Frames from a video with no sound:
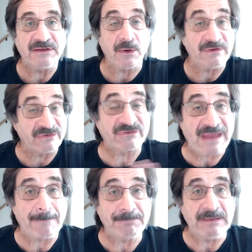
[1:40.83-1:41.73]
you know, he
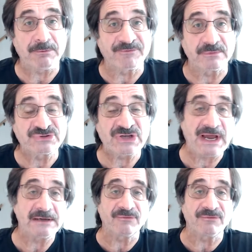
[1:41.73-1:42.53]
stopped people from China.